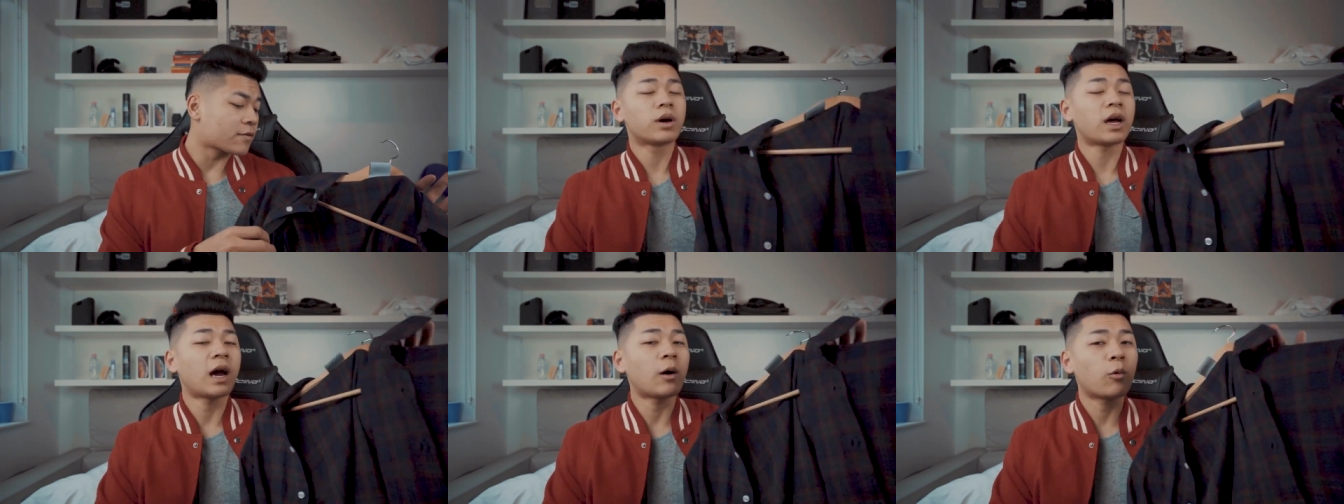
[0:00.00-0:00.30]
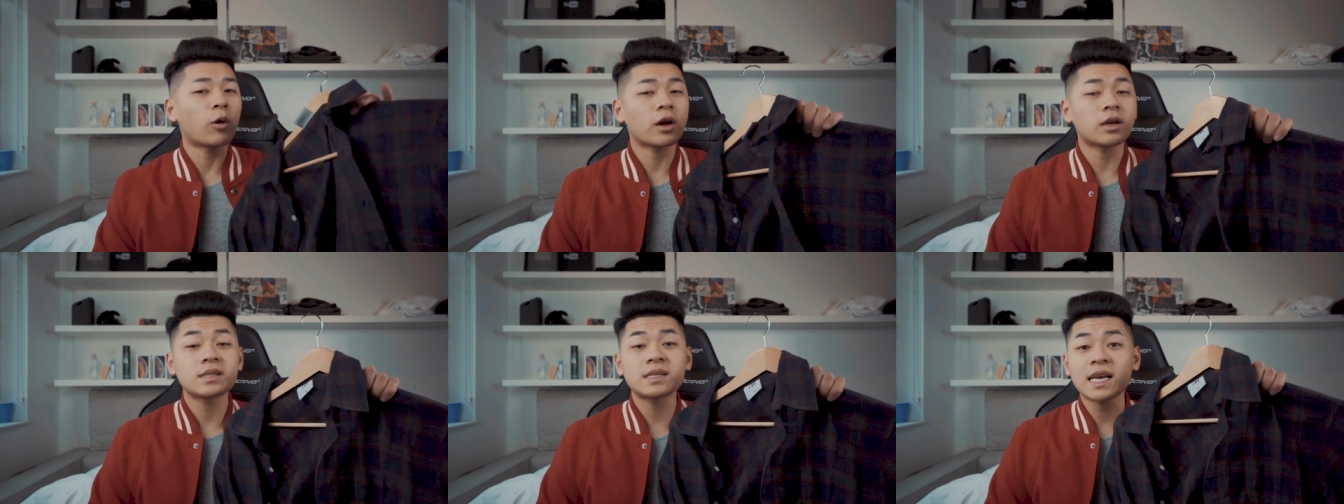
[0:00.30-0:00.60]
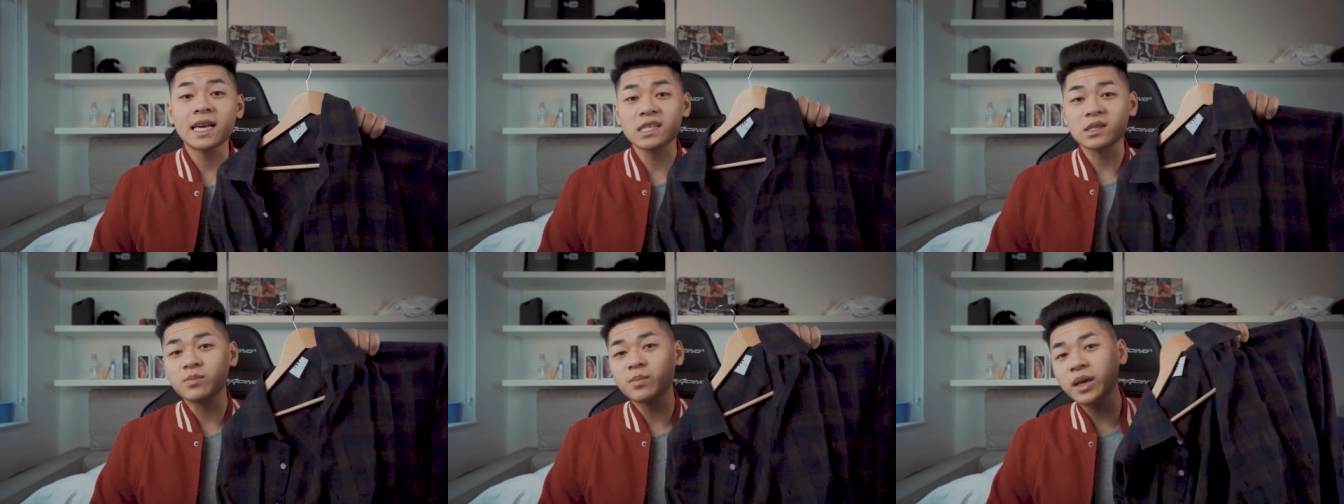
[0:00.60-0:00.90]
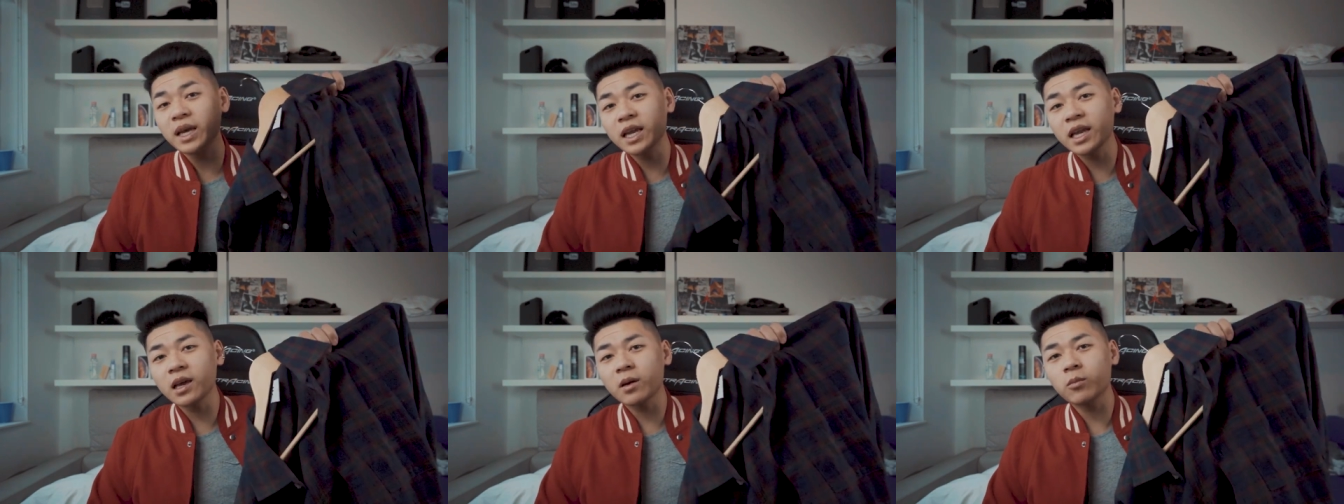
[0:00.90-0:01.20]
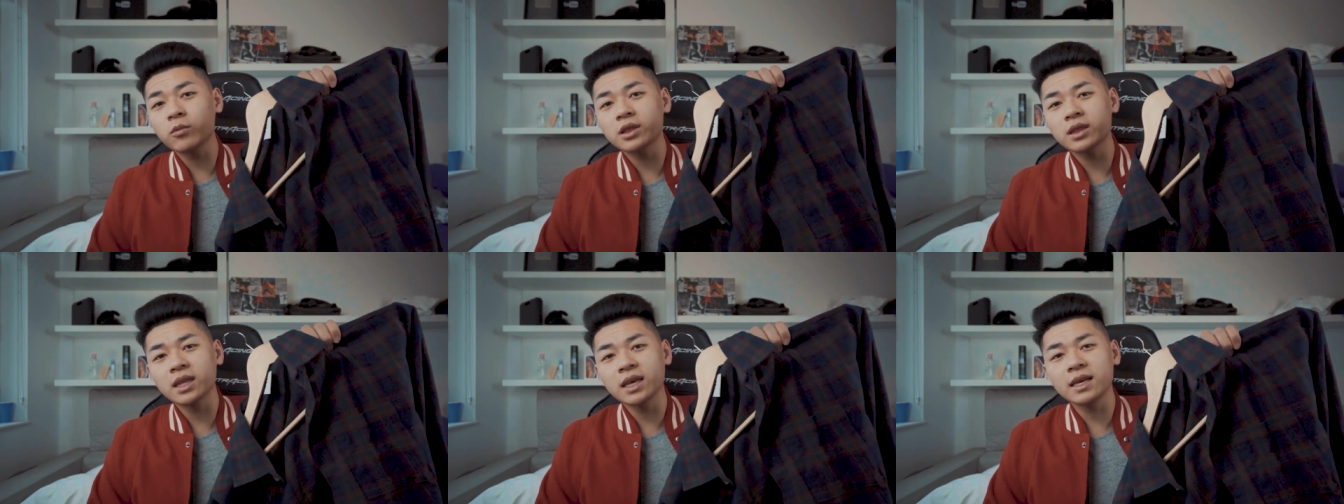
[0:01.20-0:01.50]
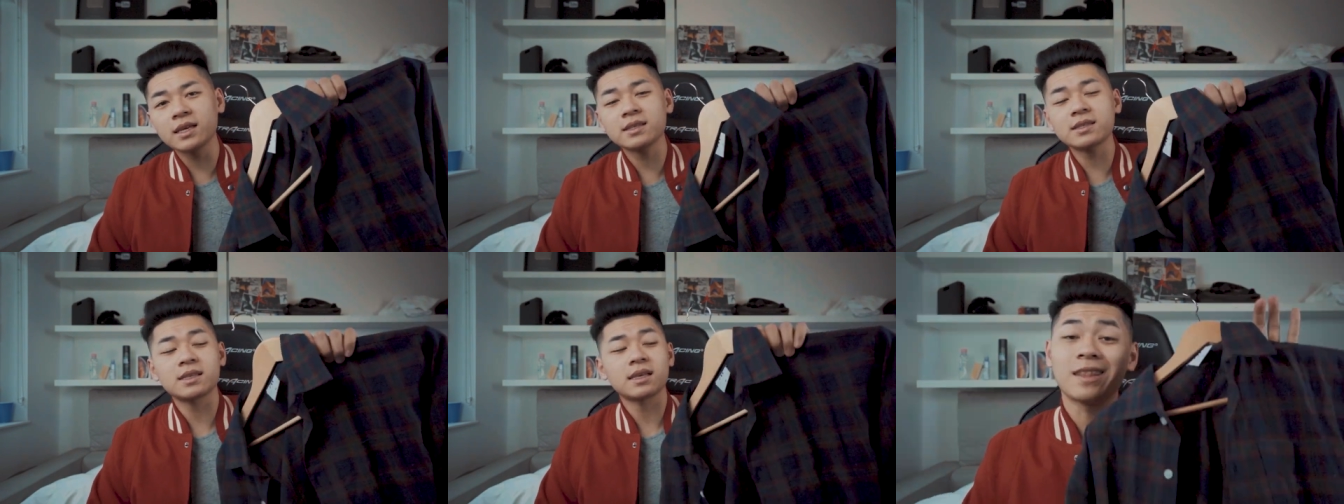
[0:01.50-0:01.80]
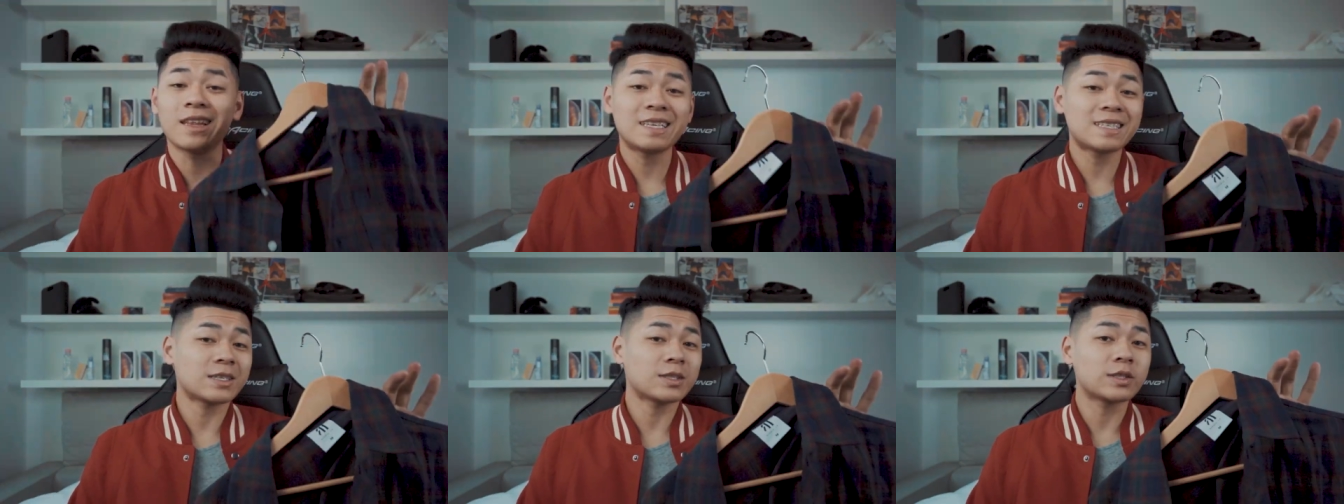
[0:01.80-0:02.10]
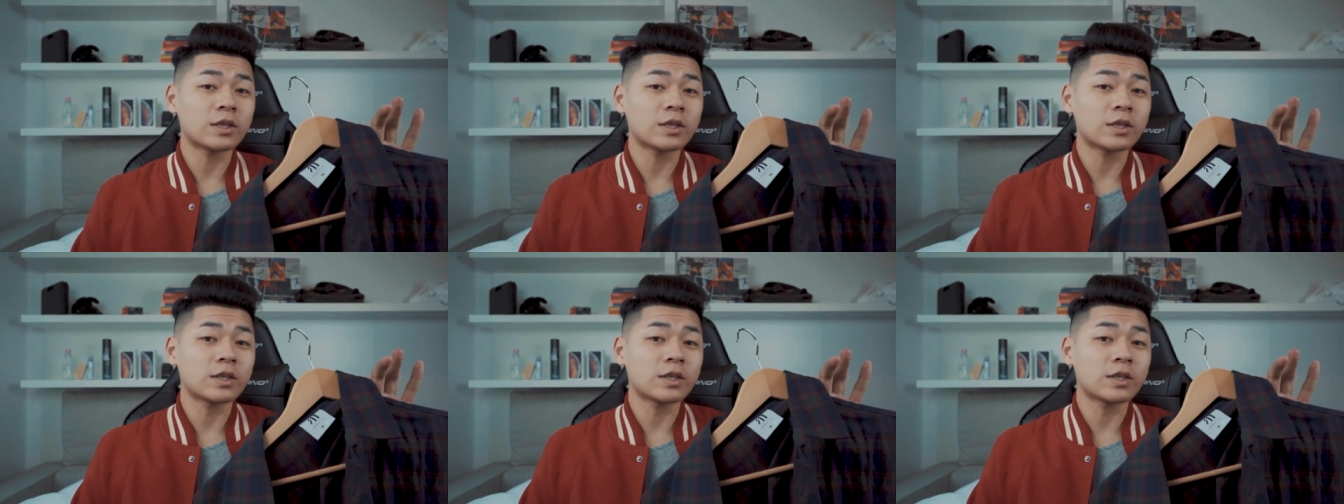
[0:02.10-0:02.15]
but I wear a size medium with these. These are